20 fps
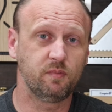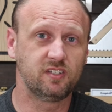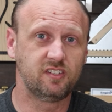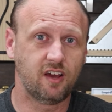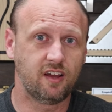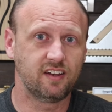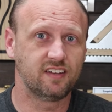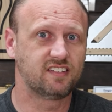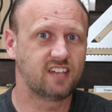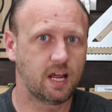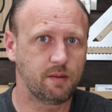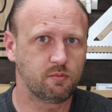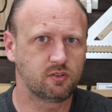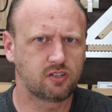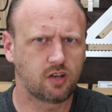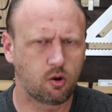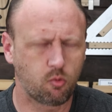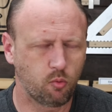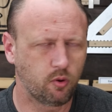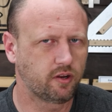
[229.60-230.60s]
is done, it's time to
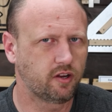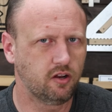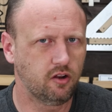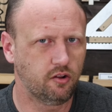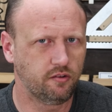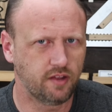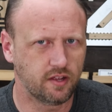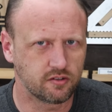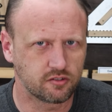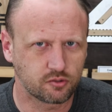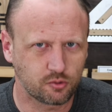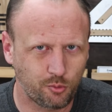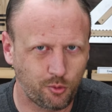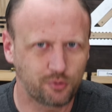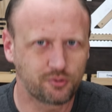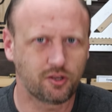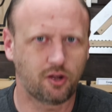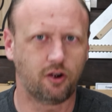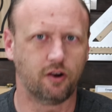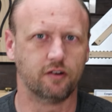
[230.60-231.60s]
start working on that scroll
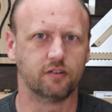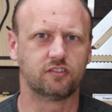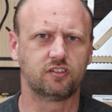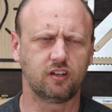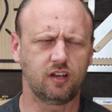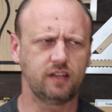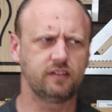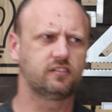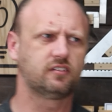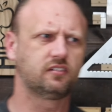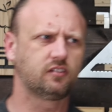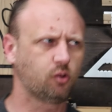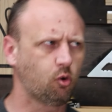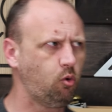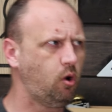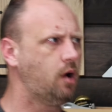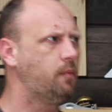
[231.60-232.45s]
saw art. So let's throw